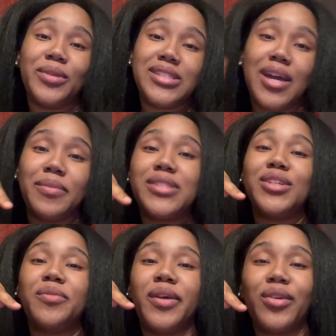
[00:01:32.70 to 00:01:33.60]
what time this little
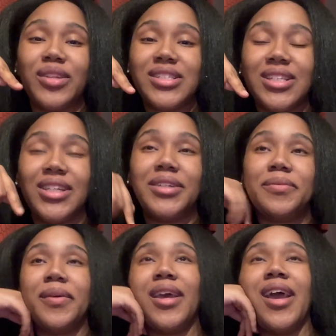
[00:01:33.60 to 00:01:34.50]
boy goes to sleep.
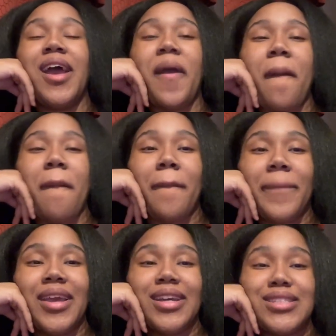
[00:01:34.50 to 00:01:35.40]

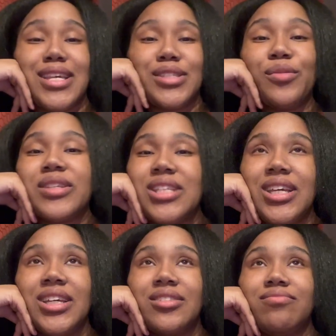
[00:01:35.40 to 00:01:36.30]
Because as long as he
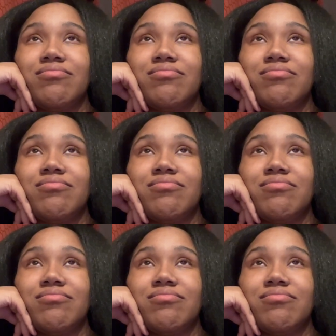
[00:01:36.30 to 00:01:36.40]
up,